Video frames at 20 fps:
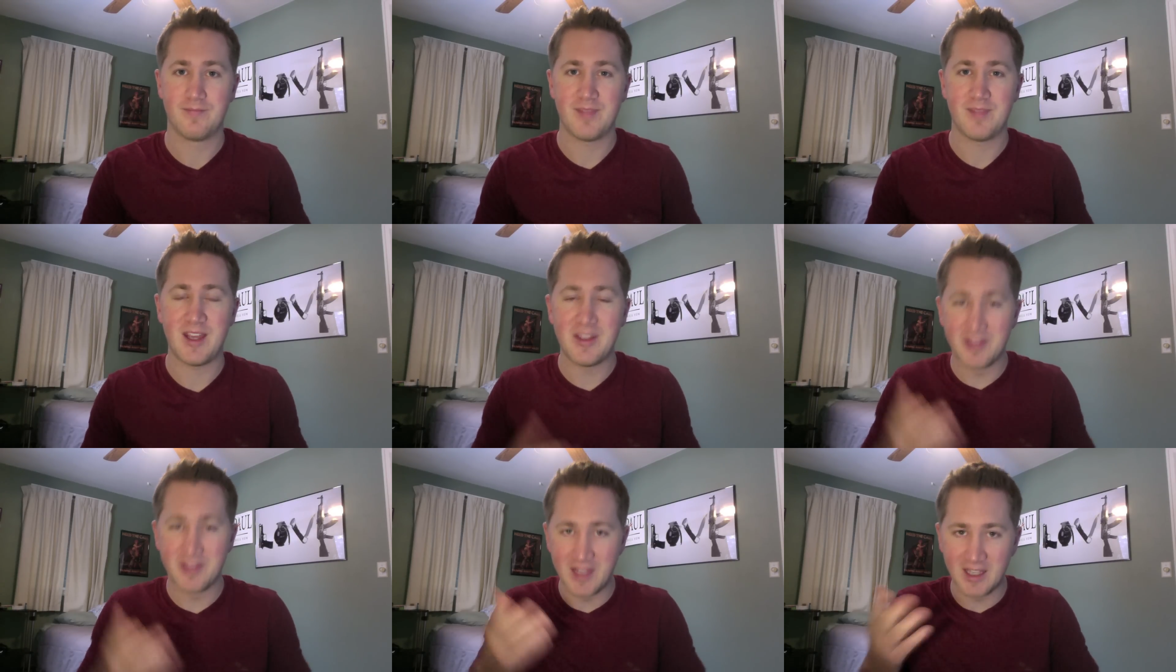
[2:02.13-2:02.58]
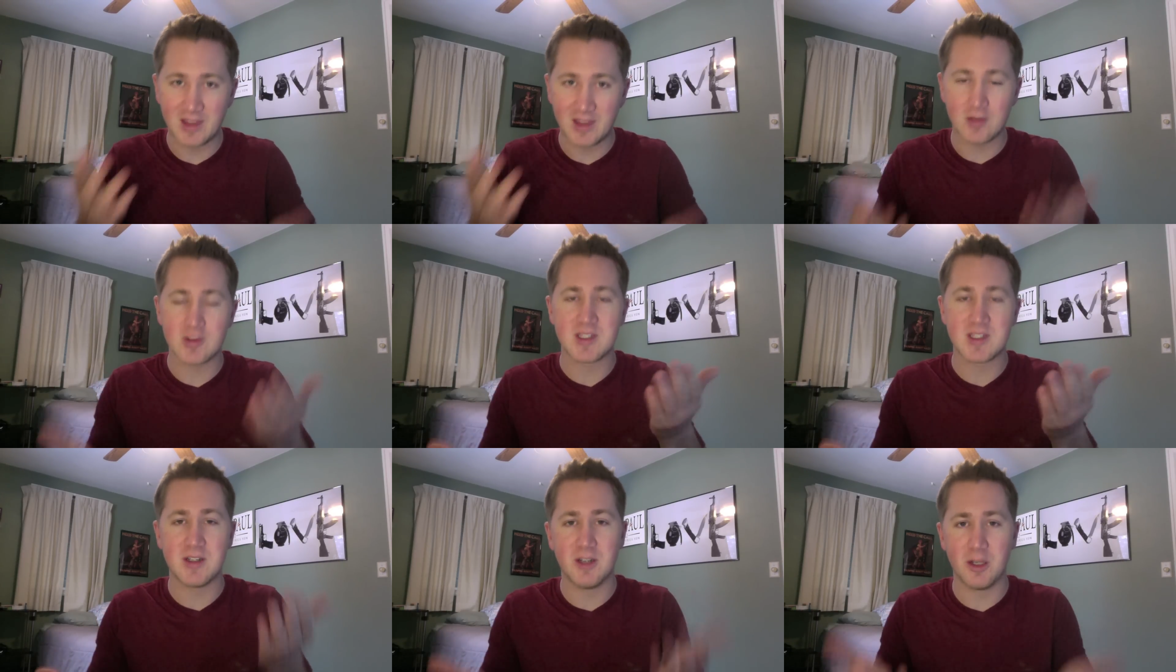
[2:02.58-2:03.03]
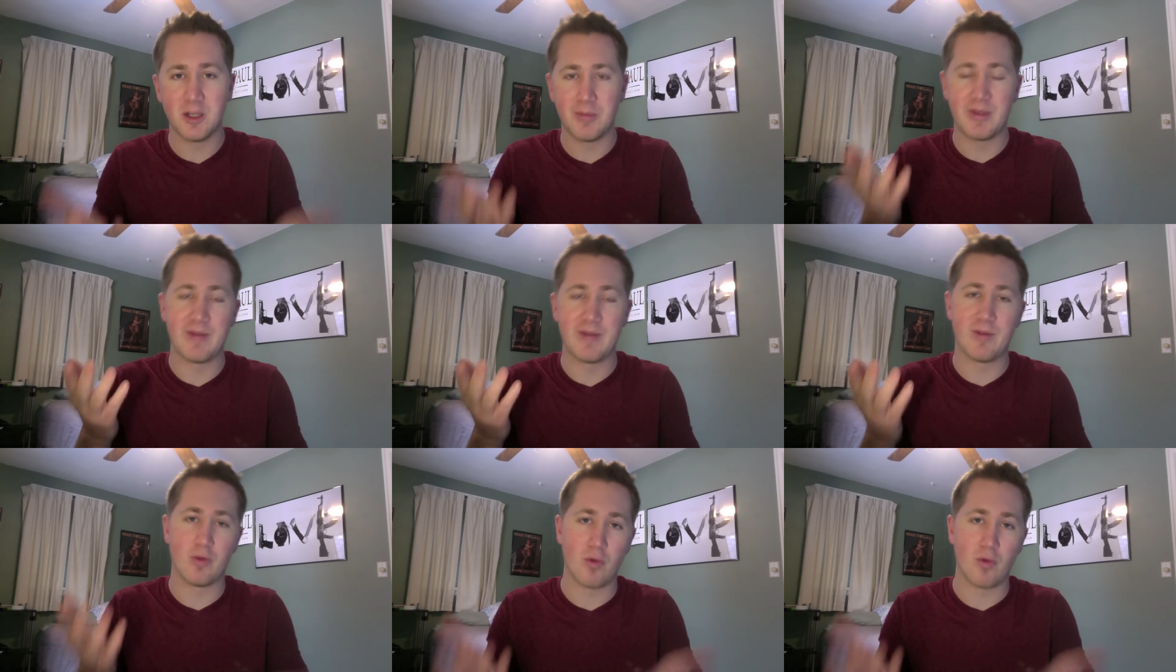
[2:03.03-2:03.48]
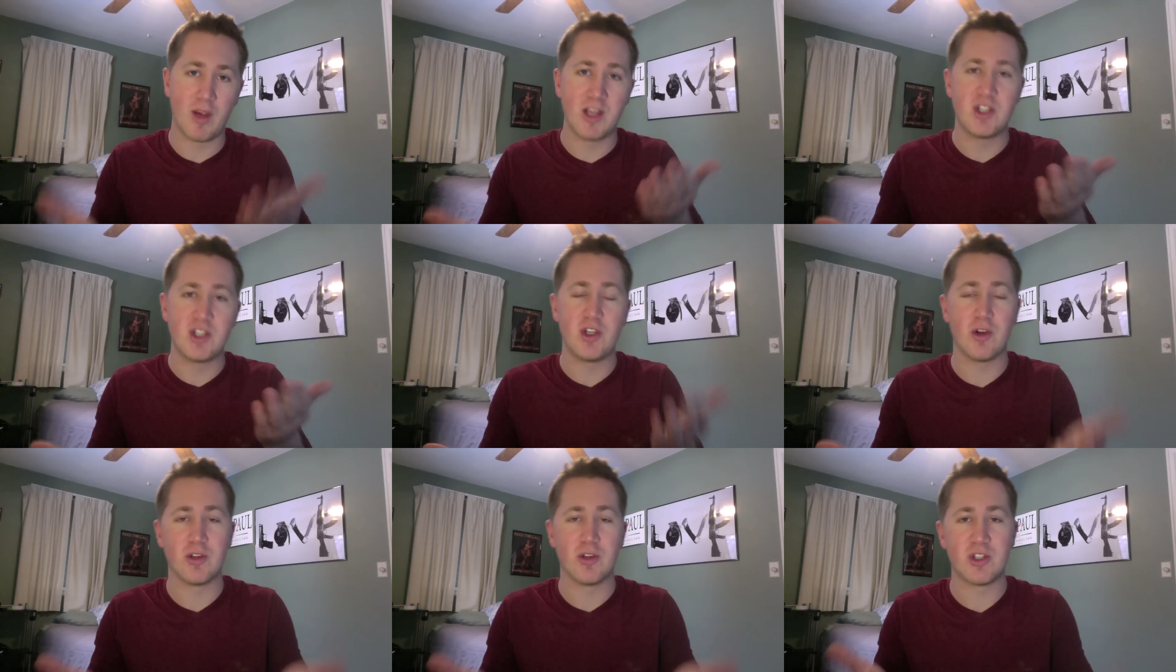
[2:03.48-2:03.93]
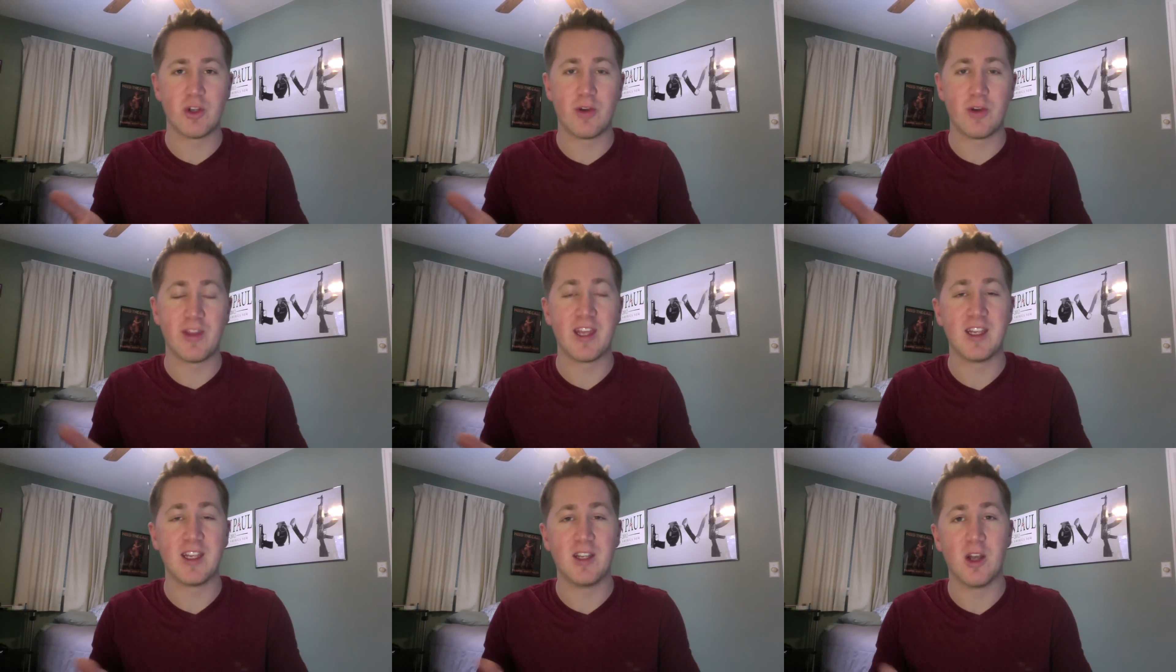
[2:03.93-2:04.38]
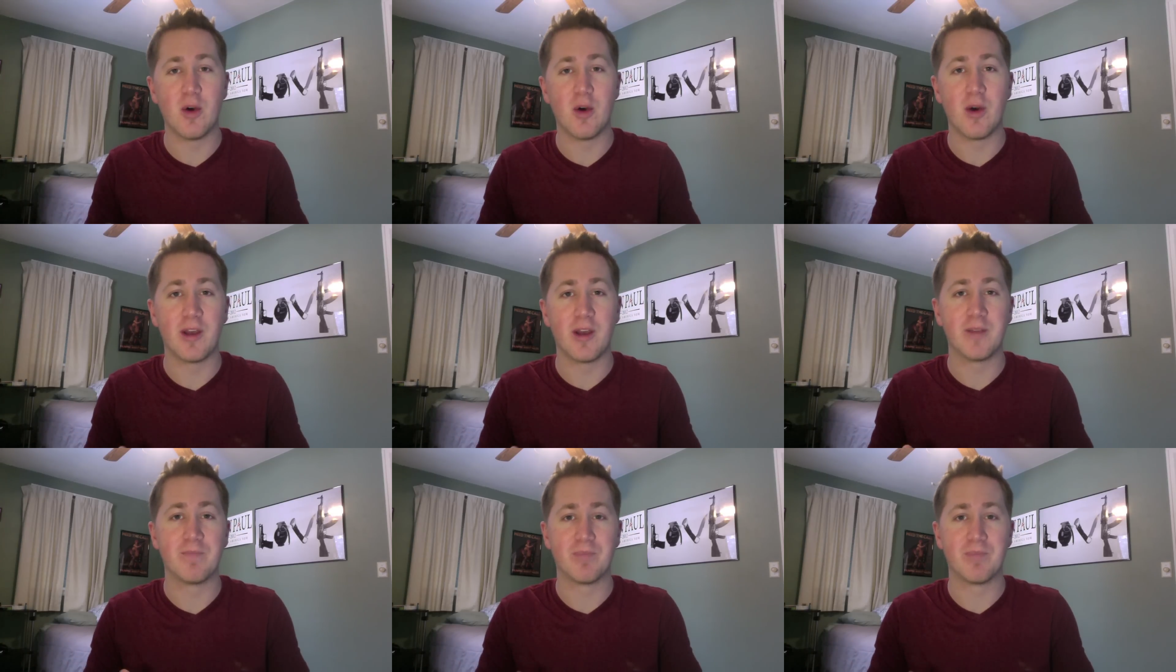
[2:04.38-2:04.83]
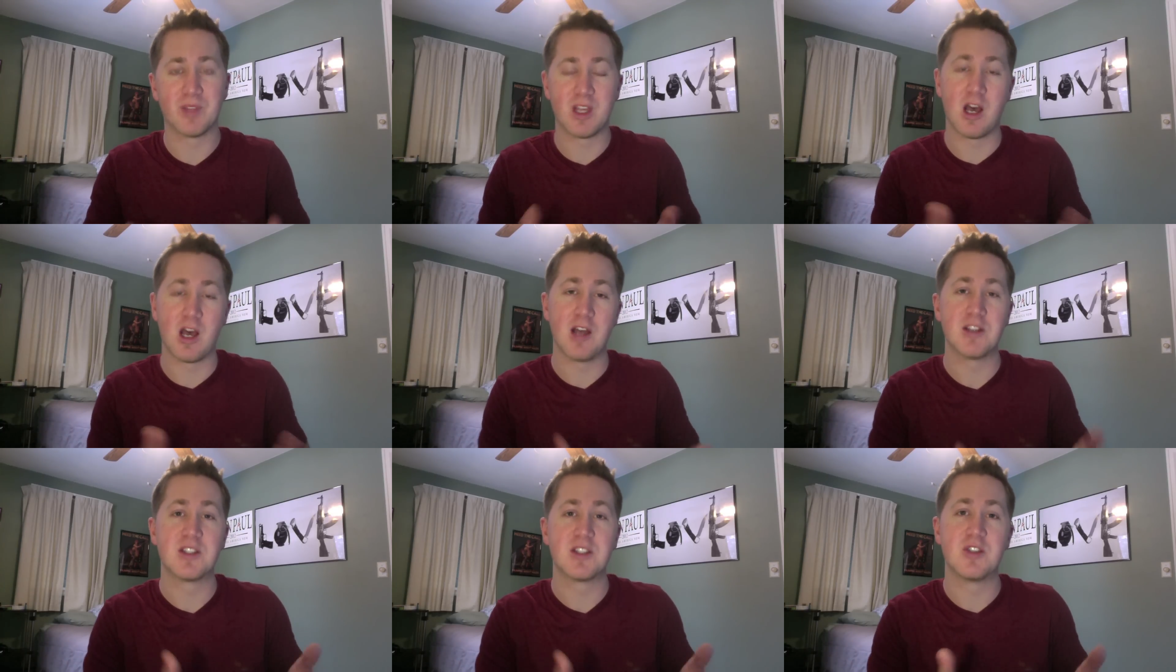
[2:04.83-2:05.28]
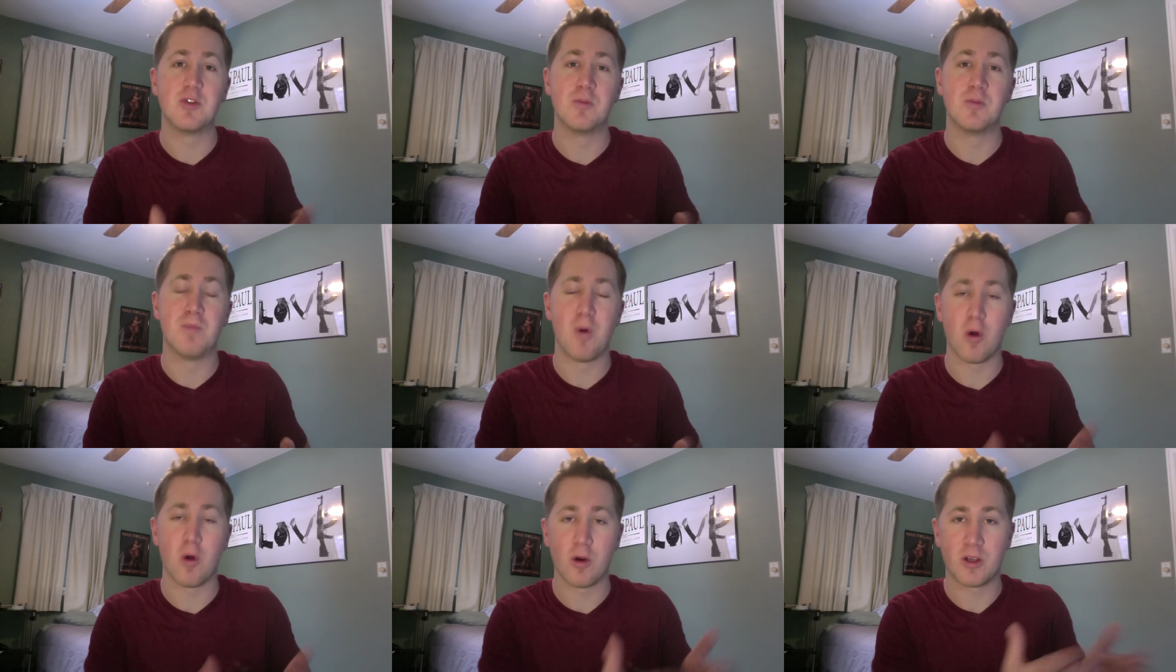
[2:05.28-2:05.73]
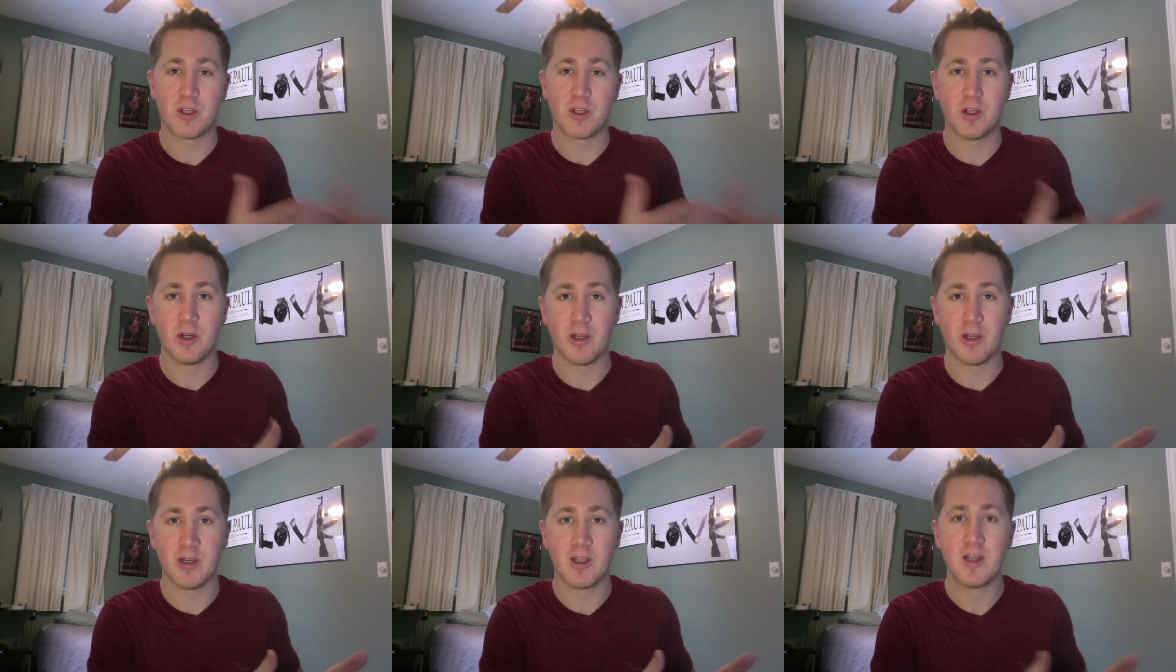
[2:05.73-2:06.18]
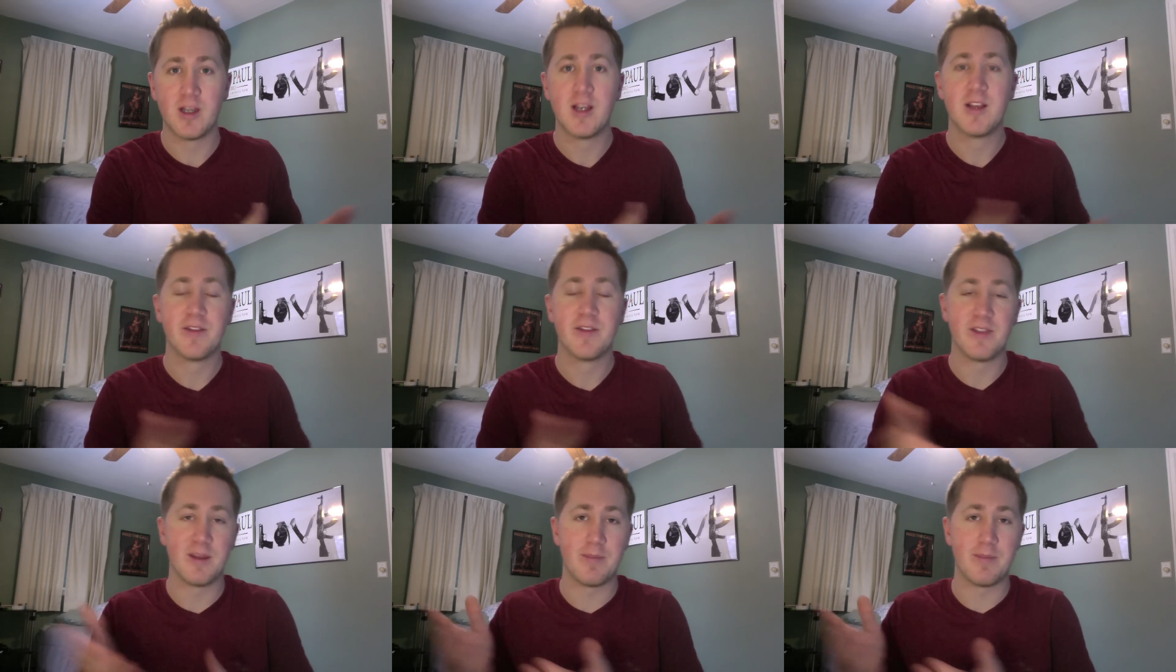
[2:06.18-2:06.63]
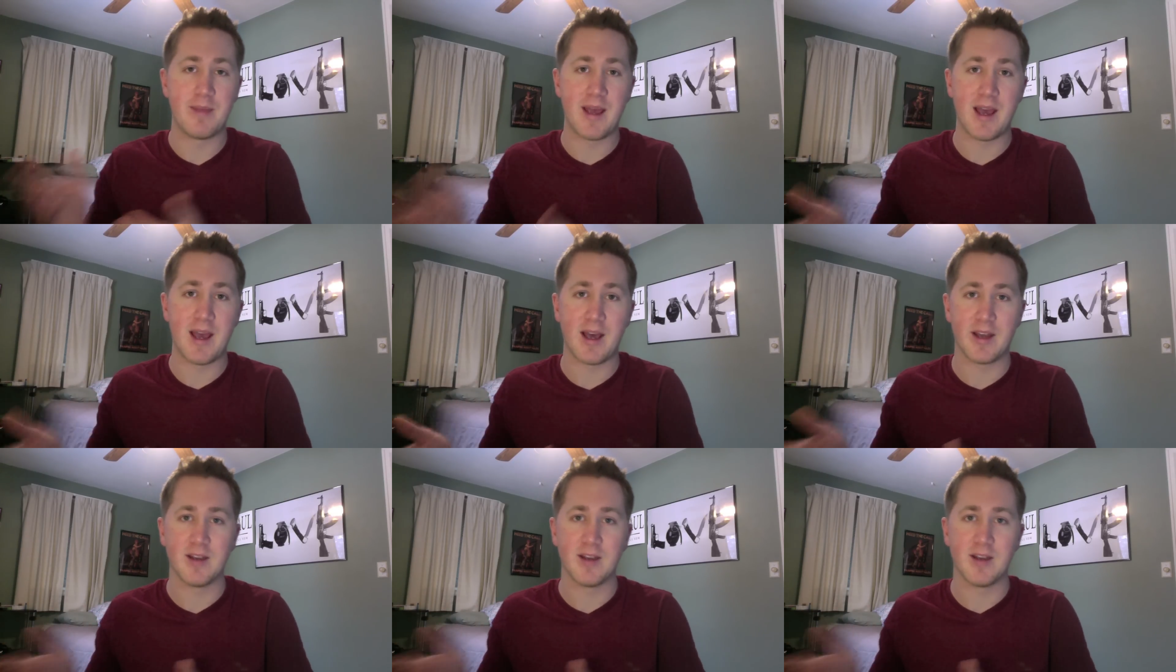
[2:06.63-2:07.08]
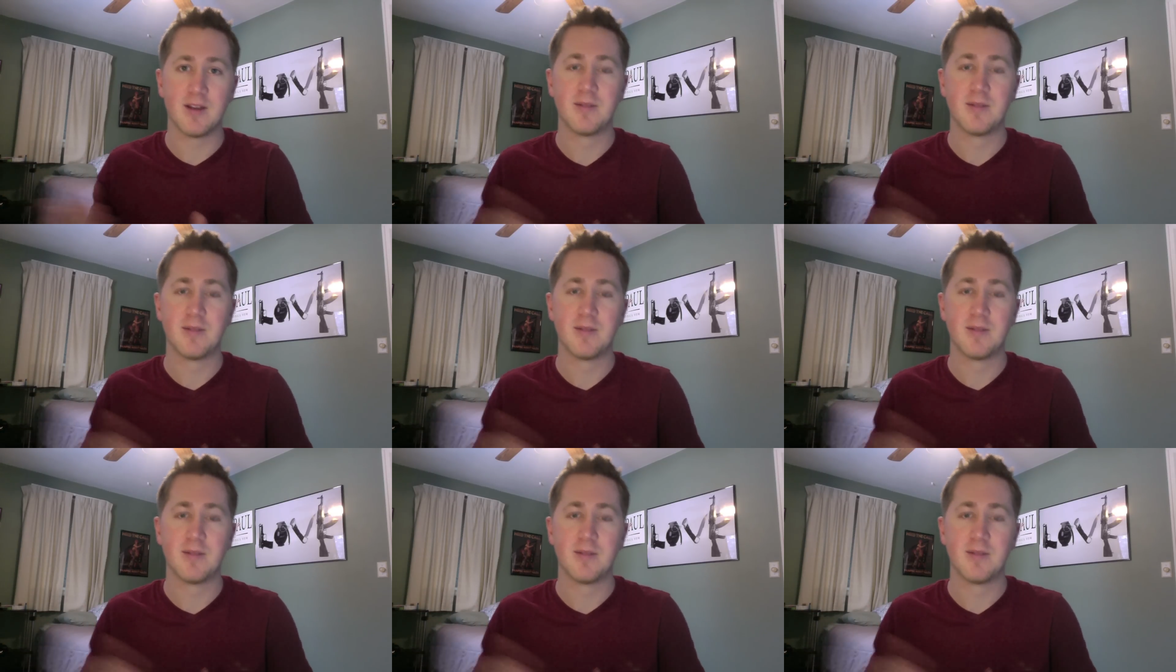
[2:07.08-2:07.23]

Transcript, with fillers: I think there's a little bit of a ratio showing that, you know what? Guns do more good than bad.